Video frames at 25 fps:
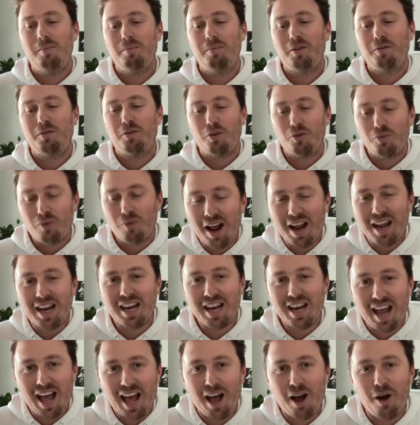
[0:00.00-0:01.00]
But right
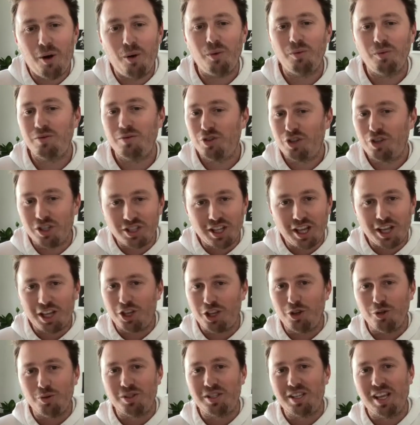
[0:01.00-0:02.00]
now, just like
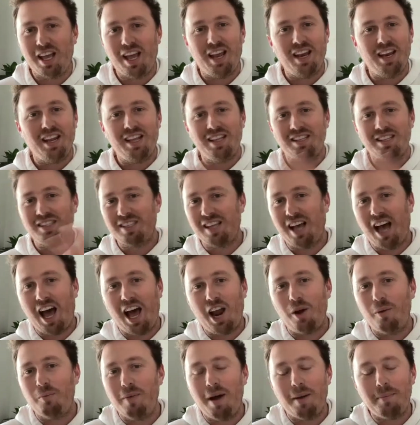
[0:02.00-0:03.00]
you said,
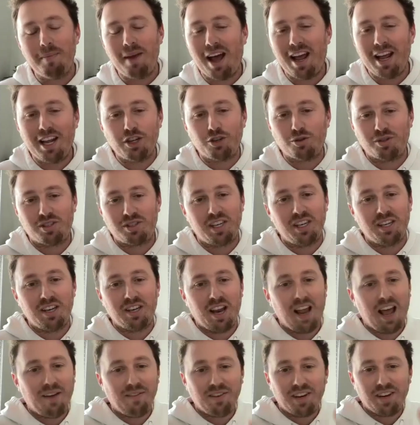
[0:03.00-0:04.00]
I'm not interested in
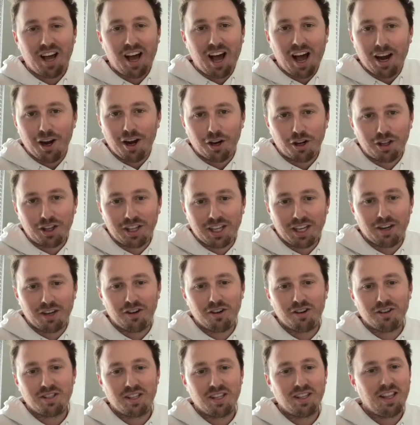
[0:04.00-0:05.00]
having to hire
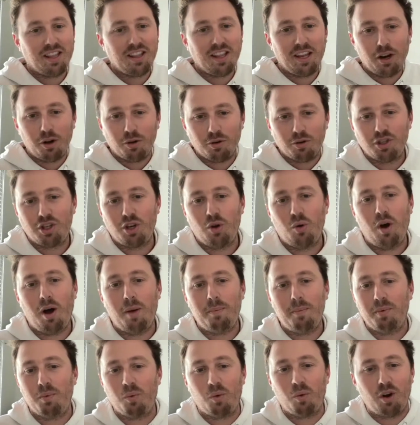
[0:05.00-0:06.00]
cleaners and then they don't show
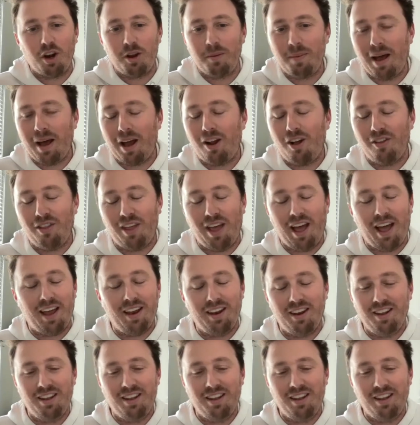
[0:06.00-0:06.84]
up and worry about all that.